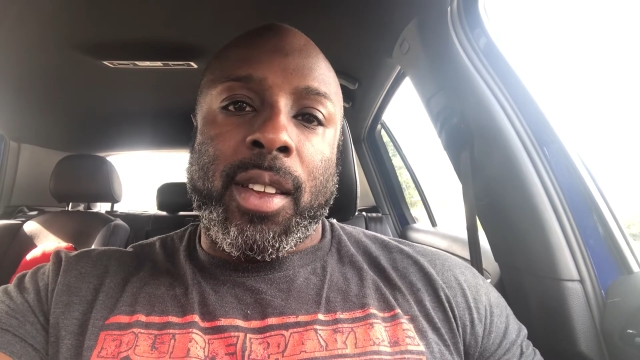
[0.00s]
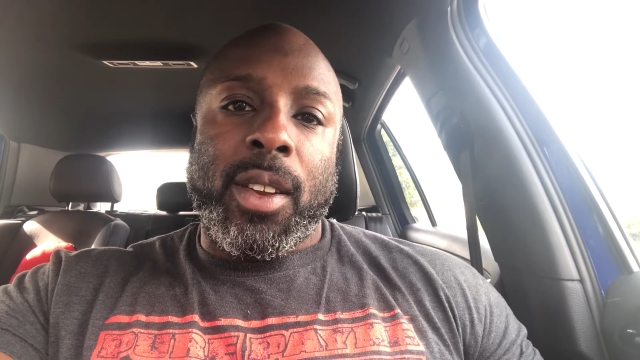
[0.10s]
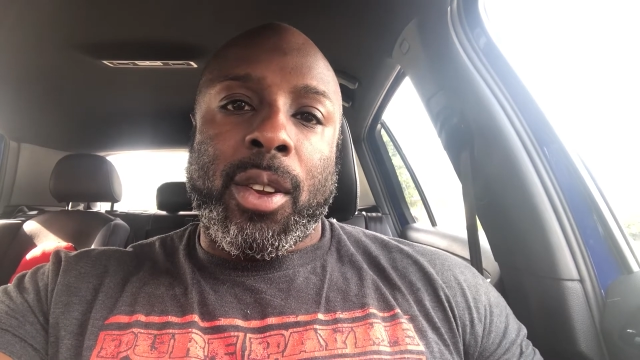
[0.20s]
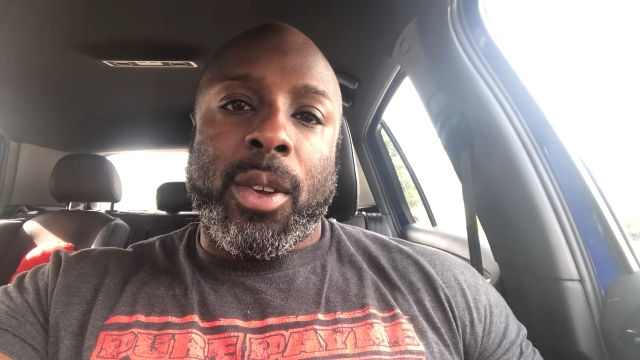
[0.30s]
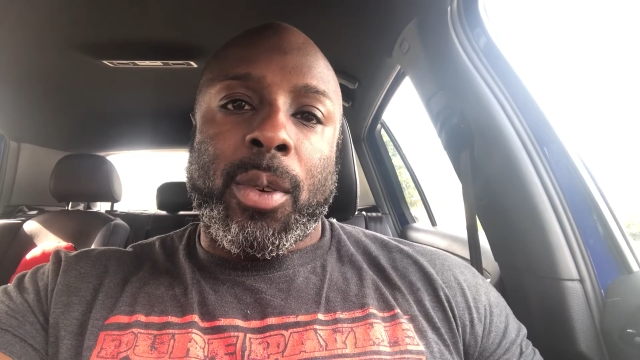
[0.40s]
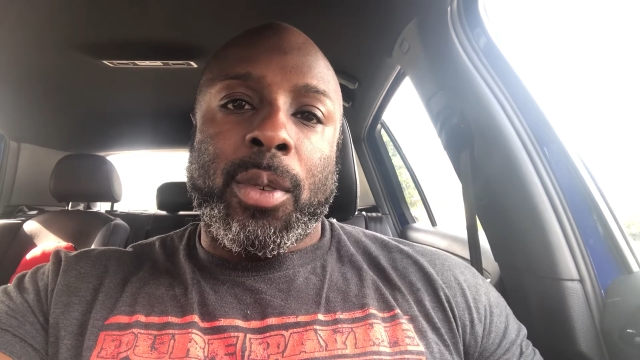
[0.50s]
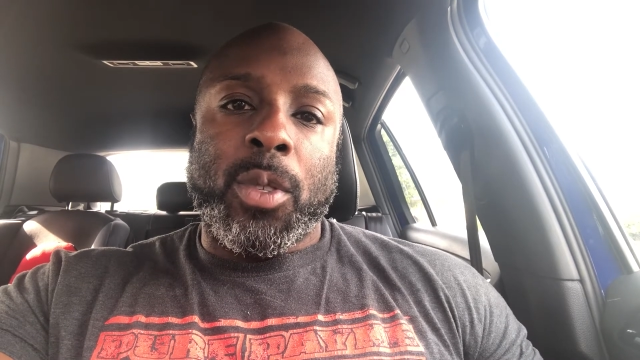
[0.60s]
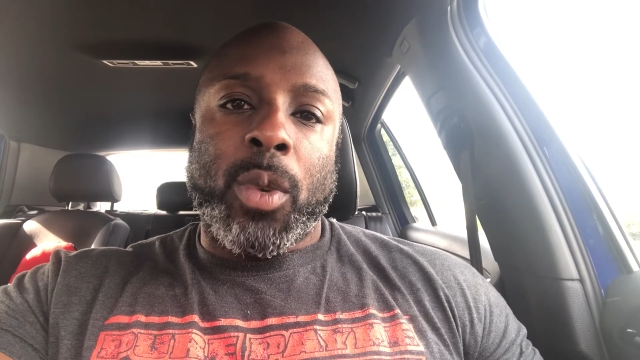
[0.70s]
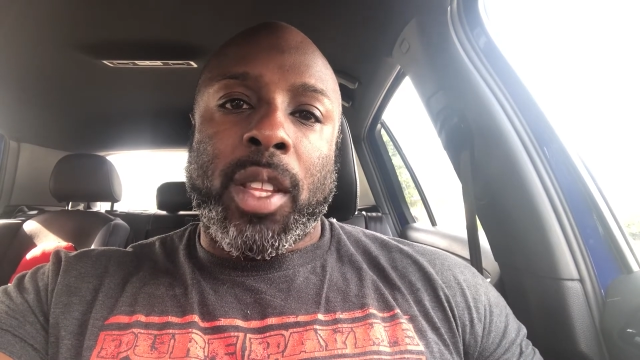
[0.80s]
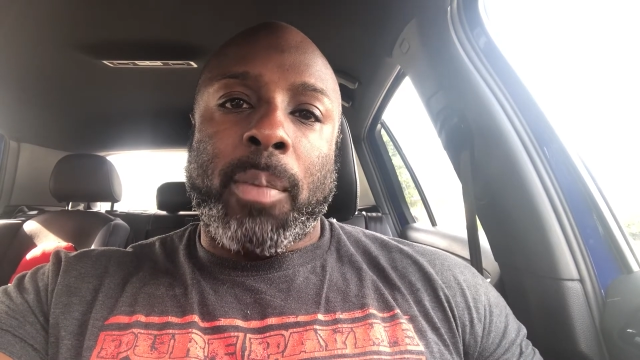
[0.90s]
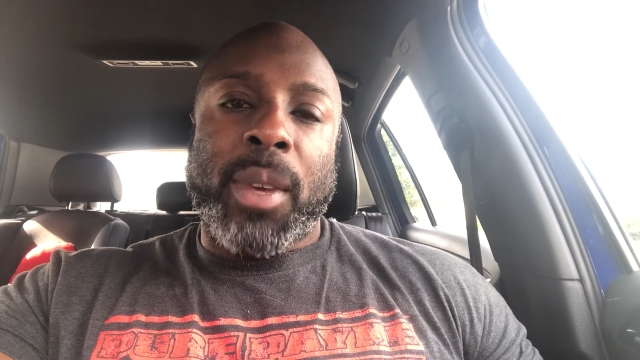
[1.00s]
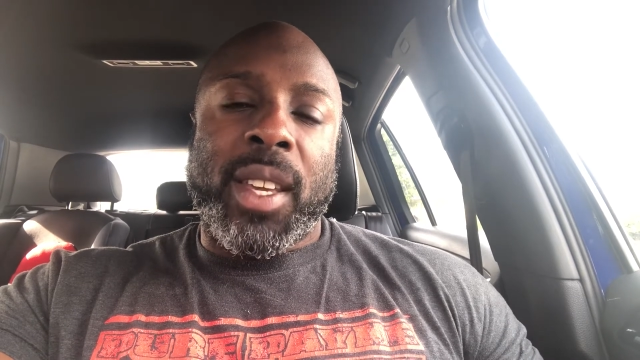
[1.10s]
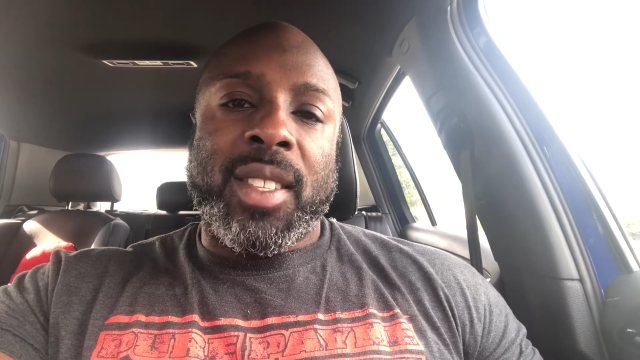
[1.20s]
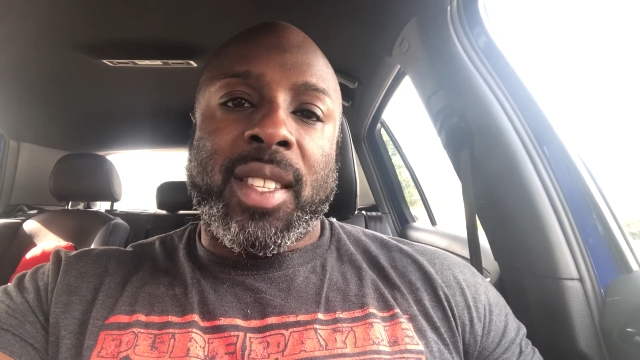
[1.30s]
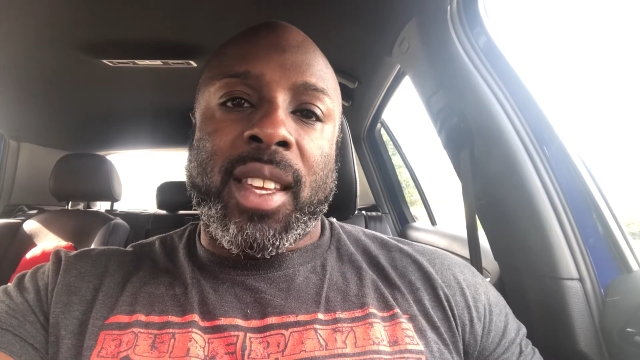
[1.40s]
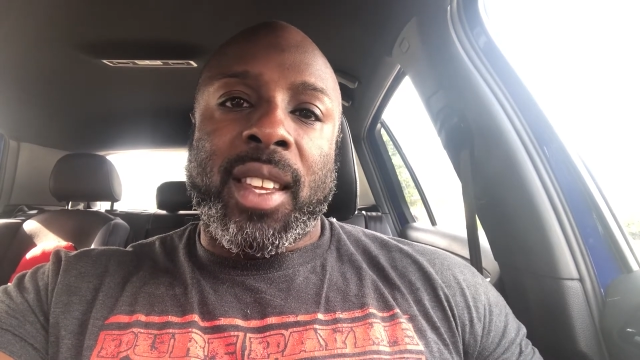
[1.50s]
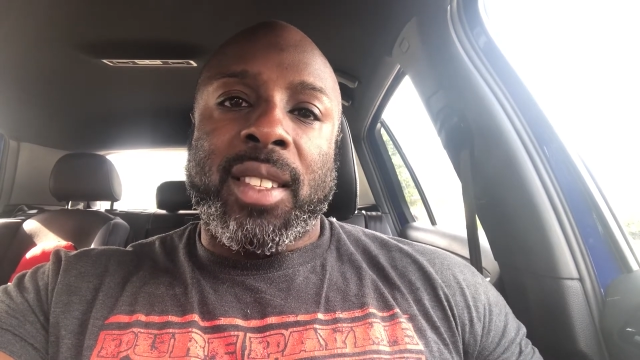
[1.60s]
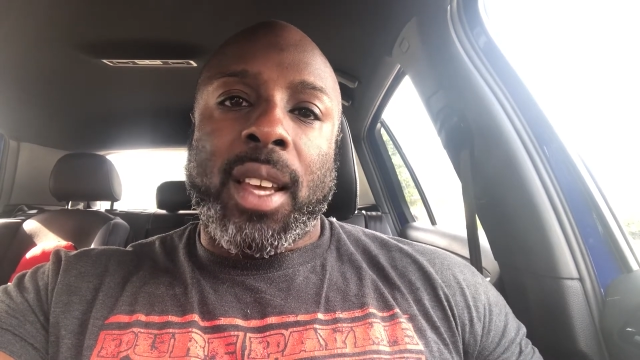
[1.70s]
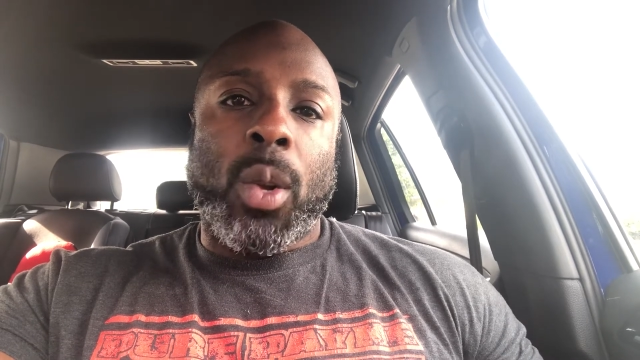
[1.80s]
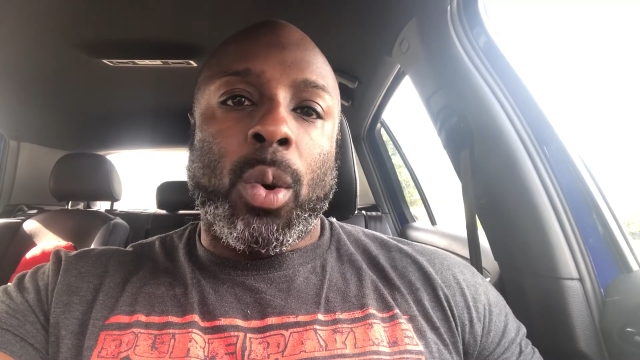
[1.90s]
You know, it's one of the biggest things
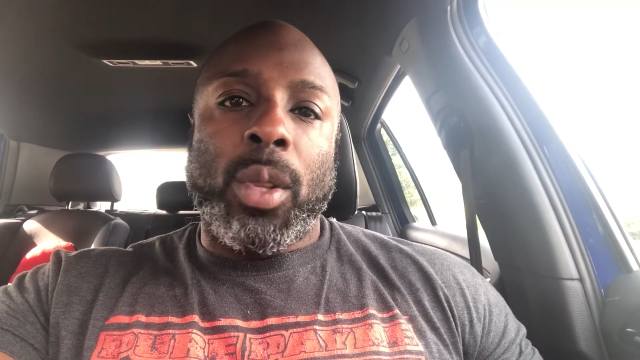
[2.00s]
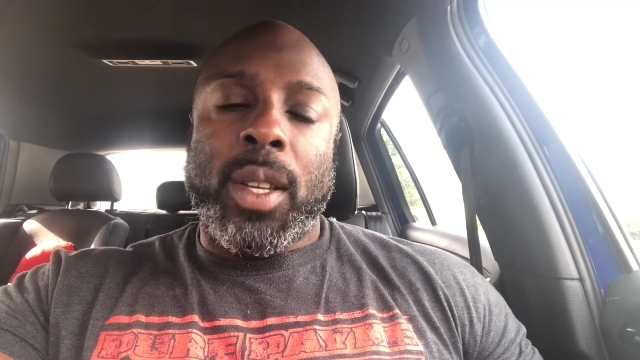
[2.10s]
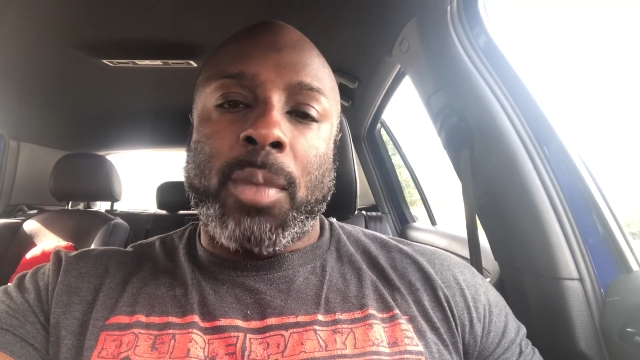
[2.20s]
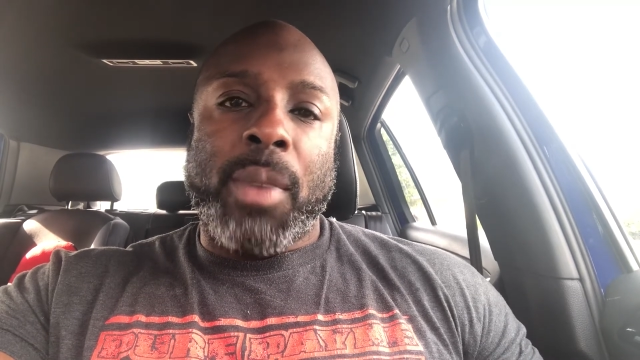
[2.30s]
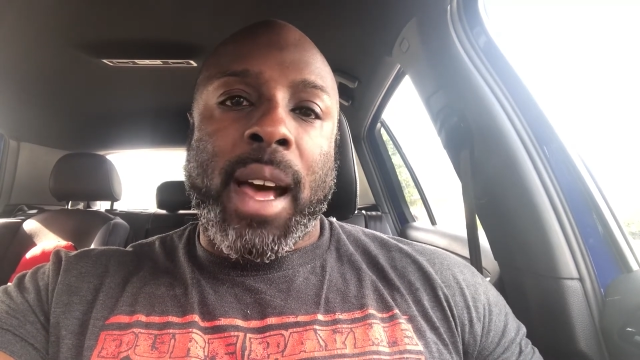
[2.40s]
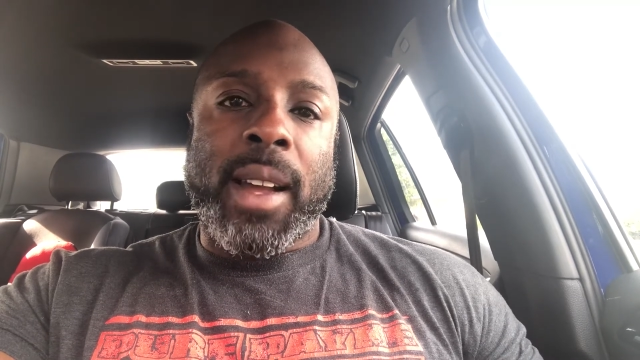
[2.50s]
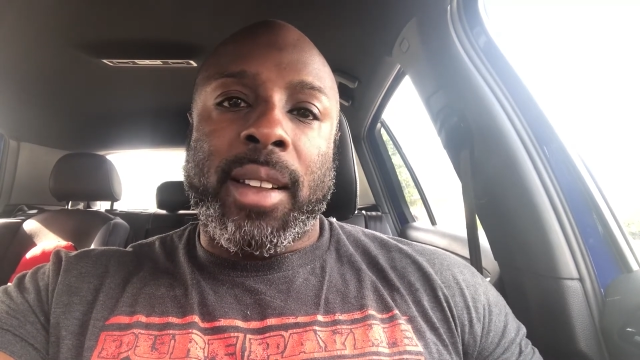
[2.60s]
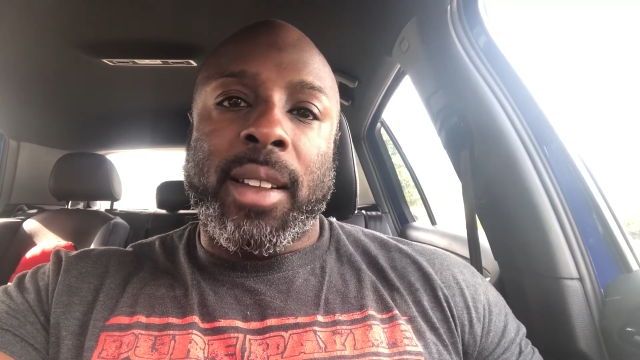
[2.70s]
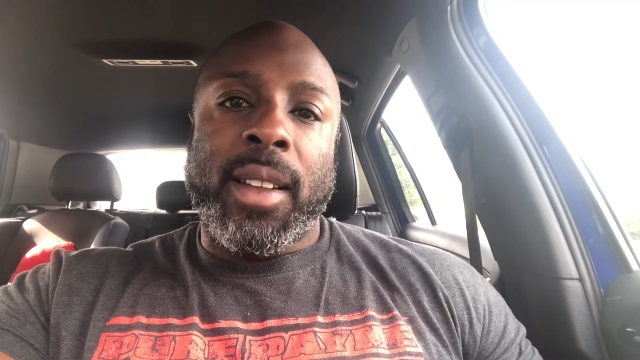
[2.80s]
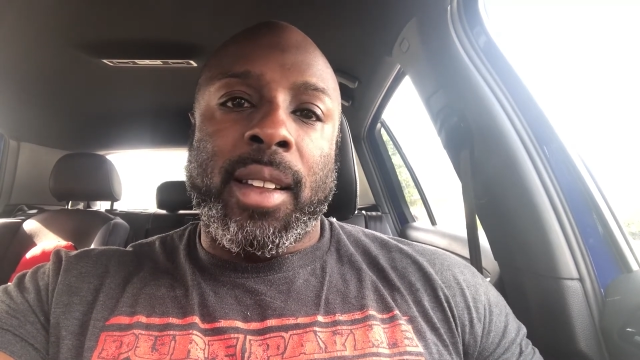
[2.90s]
that hold us back.